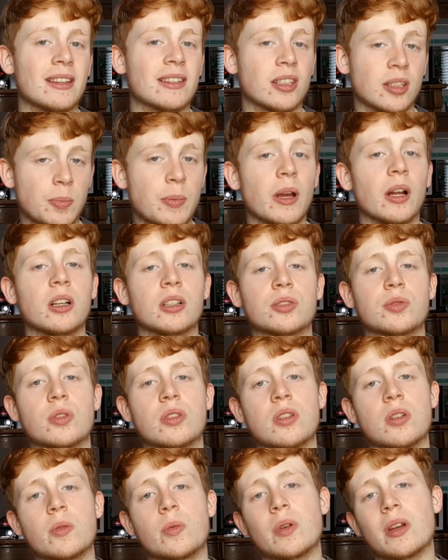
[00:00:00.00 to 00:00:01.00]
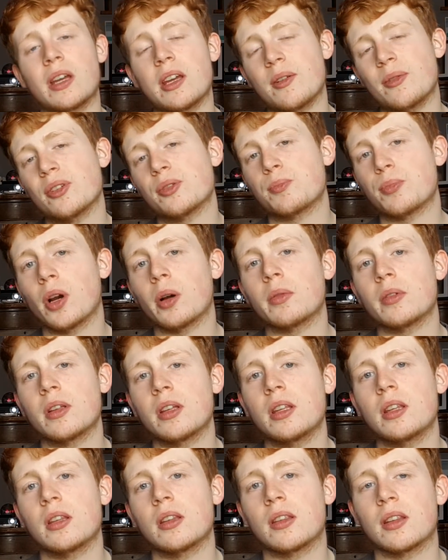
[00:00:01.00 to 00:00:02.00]
To be honest with you, it was
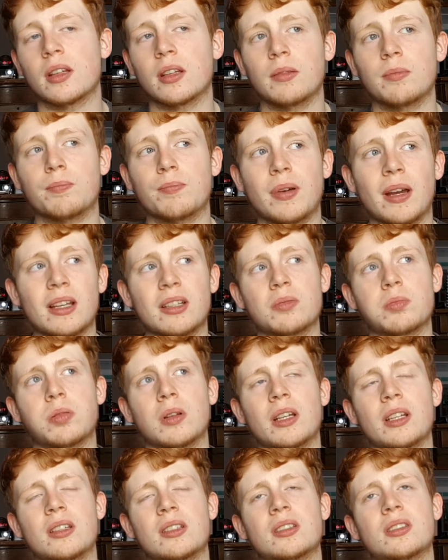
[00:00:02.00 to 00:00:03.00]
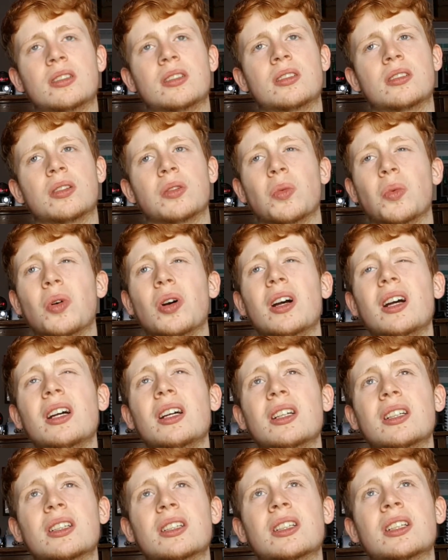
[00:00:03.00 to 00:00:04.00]
probably the best place to
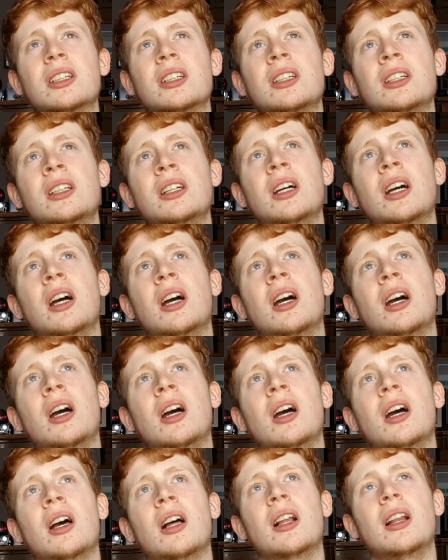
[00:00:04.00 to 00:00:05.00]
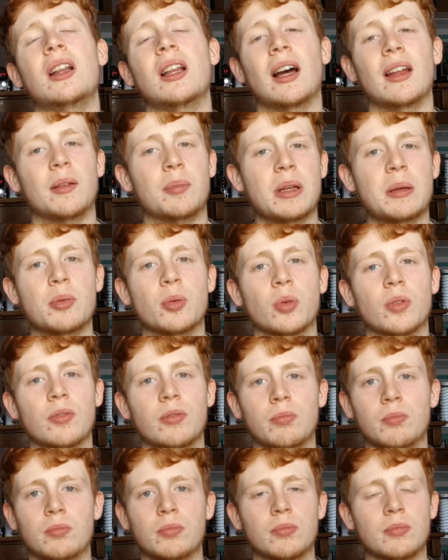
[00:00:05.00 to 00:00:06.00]
work. The people were
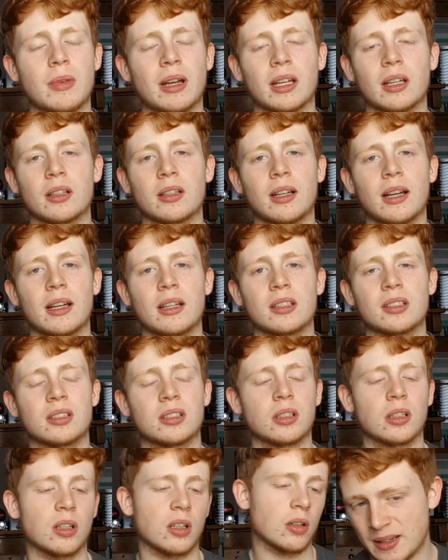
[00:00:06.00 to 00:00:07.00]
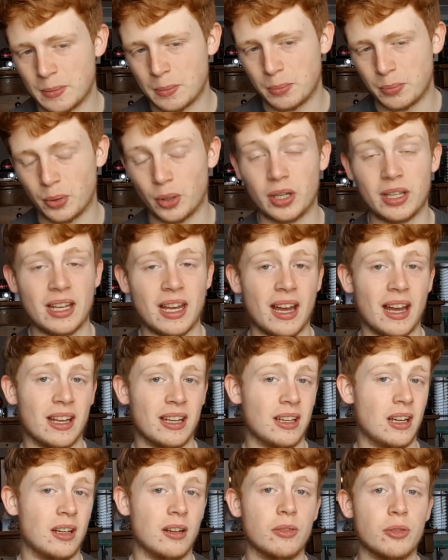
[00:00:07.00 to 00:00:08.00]
mega nice. But yeah,
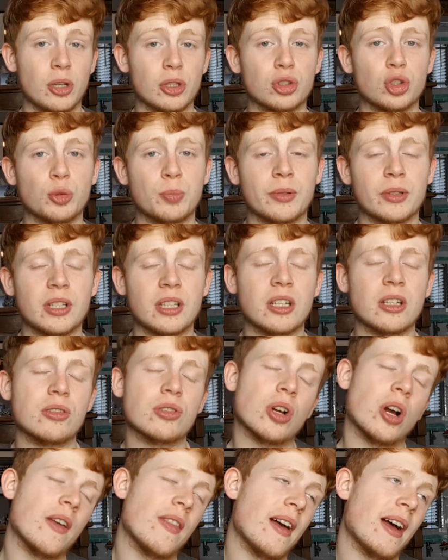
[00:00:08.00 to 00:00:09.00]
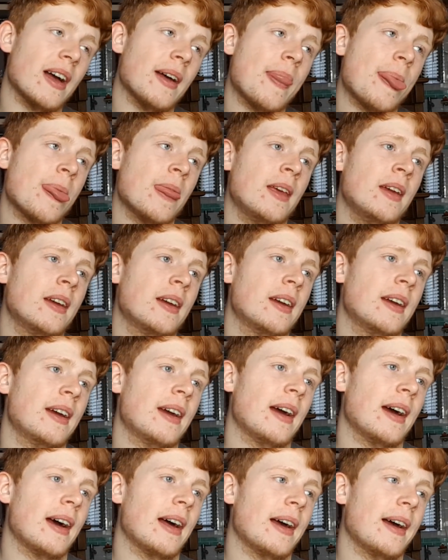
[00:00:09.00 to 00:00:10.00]
I super did enjoy that.
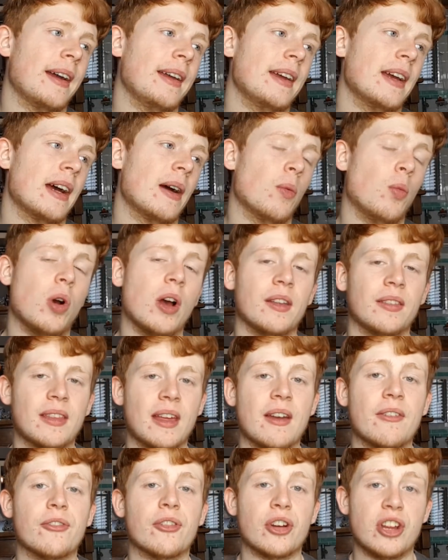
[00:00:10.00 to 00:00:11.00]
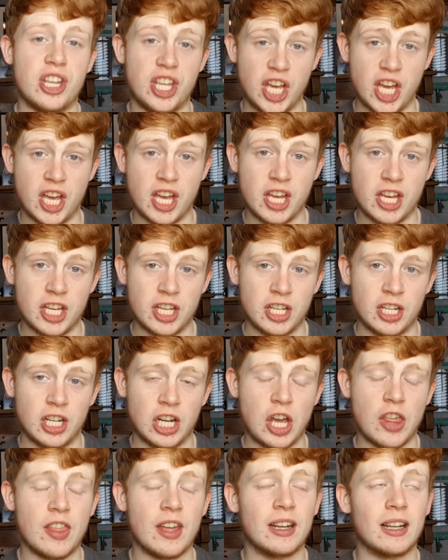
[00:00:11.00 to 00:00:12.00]
I worked there for a year,
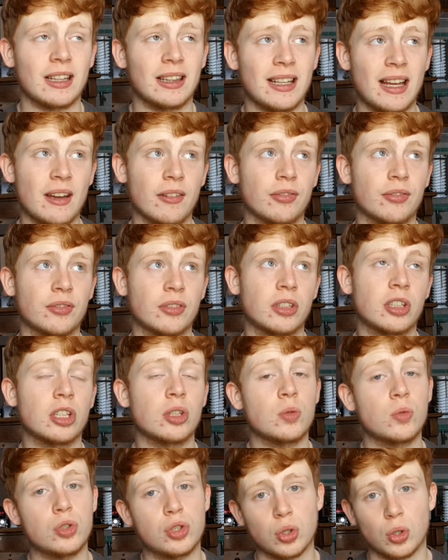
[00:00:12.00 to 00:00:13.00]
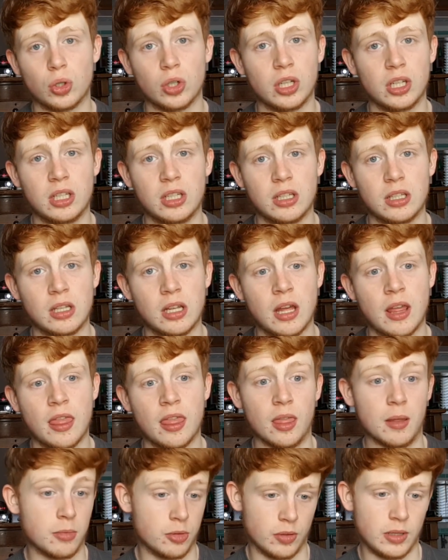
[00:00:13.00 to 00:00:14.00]
and then I left to join
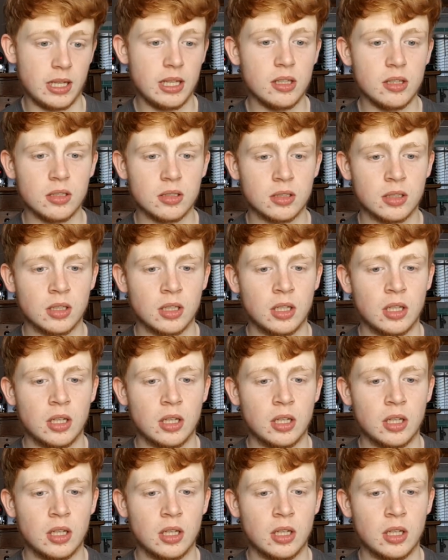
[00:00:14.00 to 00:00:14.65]
the Marines.